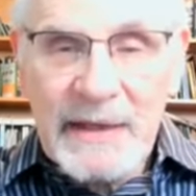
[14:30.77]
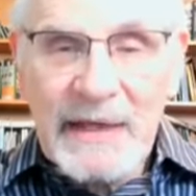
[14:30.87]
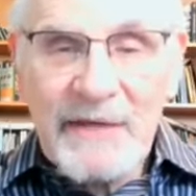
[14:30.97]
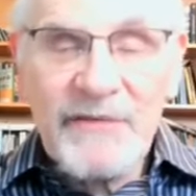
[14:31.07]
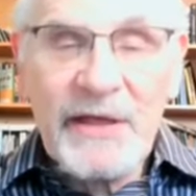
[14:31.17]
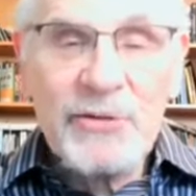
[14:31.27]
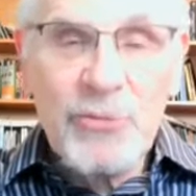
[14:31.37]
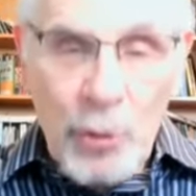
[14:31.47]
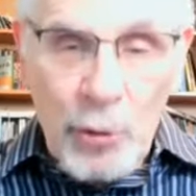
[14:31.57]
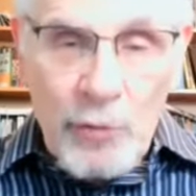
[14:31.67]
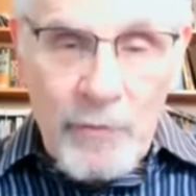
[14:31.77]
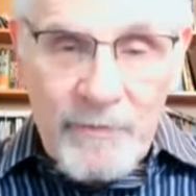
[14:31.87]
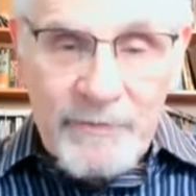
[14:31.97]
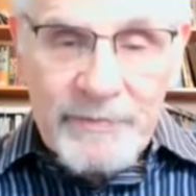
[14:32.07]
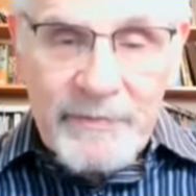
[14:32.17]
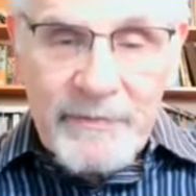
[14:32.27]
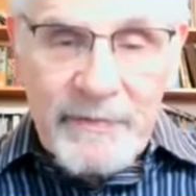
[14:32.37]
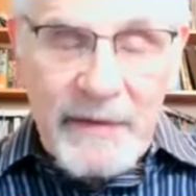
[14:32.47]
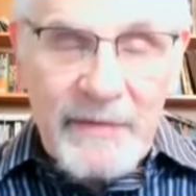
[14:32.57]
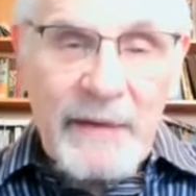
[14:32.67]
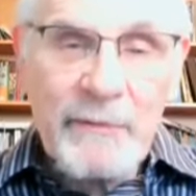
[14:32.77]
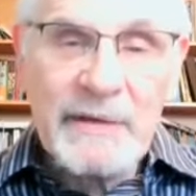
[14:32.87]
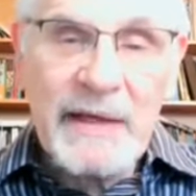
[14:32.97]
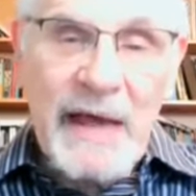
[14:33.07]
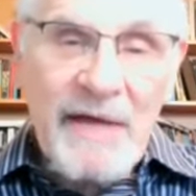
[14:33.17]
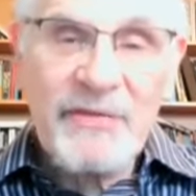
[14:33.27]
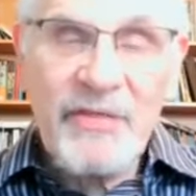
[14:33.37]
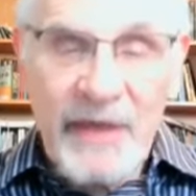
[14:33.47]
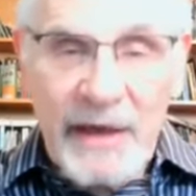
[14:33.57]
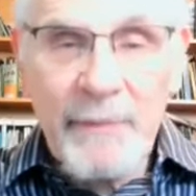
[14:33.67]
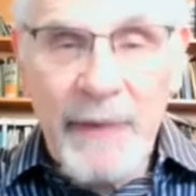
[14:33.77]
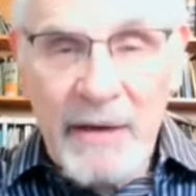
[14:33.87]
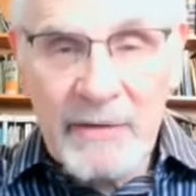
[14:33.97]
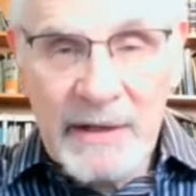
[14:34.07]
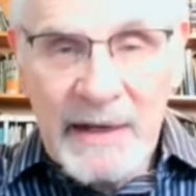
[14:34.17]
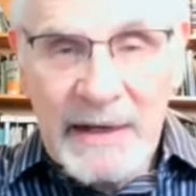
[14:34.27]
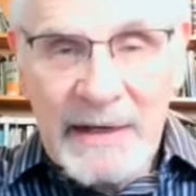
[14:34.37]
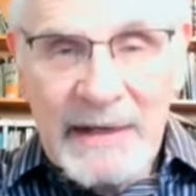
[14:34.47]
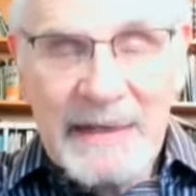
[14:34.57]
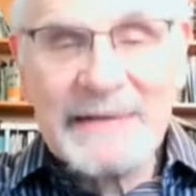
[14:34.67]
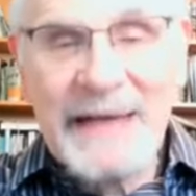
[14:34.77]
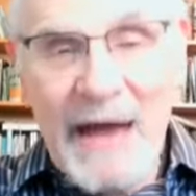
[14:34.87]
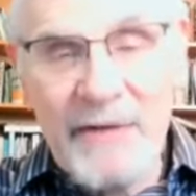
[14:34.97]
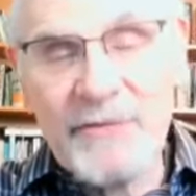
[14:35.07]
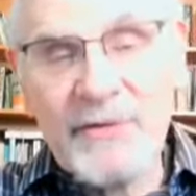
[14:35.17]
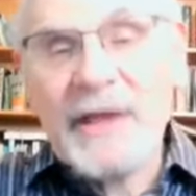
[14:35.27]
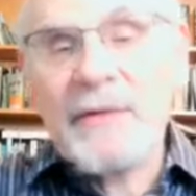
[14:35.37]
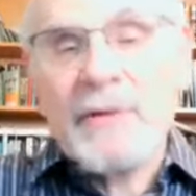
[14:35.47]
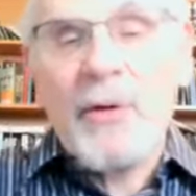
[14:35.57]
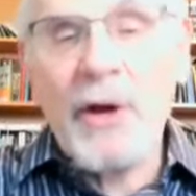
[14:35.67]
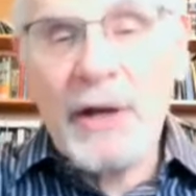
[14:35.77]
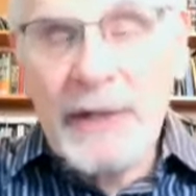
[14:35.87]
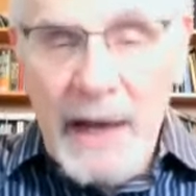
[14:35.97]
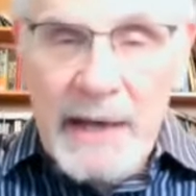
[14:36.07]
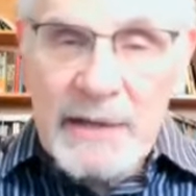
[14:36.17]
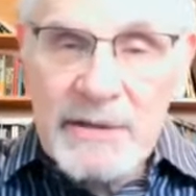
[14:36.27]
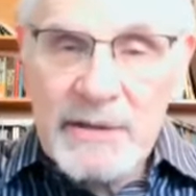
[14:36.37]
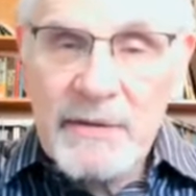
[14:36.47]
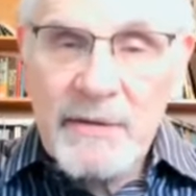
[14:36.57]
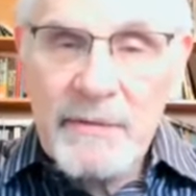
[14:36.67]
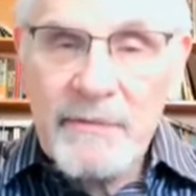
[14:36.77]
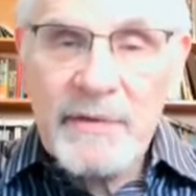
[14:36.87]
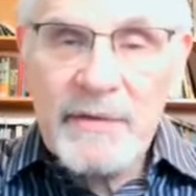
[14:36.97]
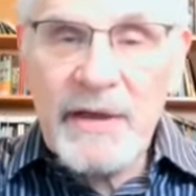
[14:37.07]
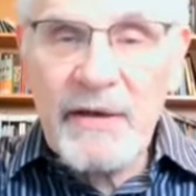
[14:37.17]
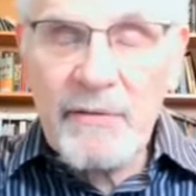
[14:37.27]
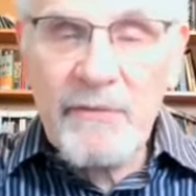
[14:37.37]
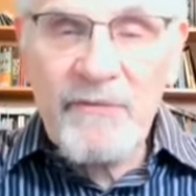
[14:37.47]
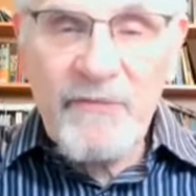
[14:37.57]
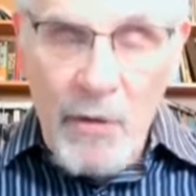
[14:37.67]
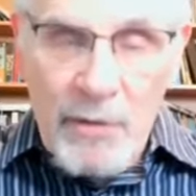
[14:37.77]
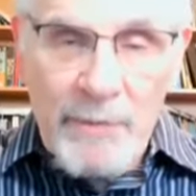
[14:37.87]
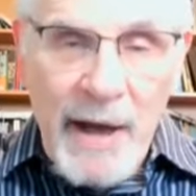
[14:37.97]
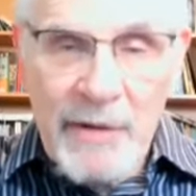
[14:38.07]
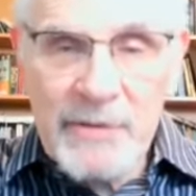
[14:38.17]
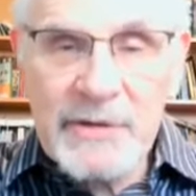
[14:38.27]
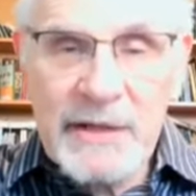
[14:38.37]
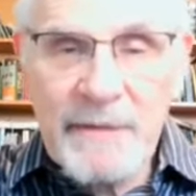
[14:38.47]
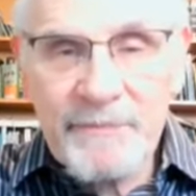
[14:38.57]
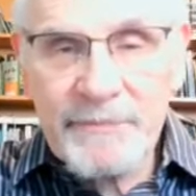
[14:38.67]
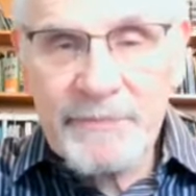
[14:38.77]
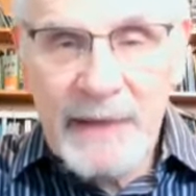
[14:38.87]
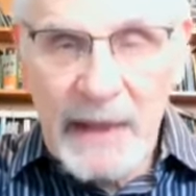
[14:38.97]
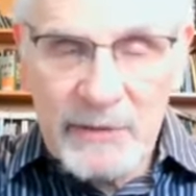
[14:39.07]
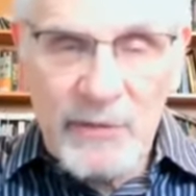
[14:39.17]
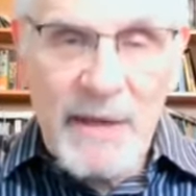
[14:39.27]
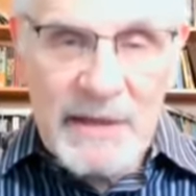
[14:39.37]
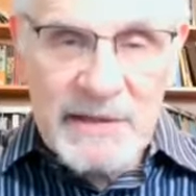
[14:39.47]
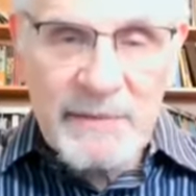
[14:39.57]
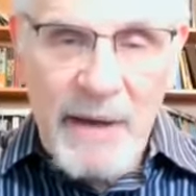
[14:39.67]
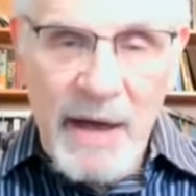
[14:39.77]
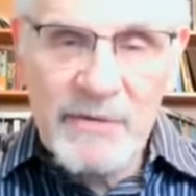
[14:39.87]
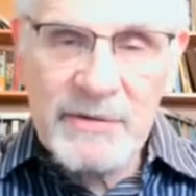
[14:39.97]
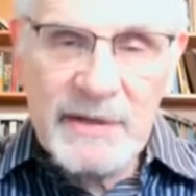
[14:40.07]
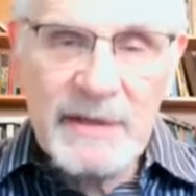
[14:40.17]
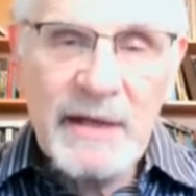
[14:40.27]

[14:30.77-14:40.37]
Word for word: If they do, then what they have to think about is how do they reorganize their foreign policy and domestic policy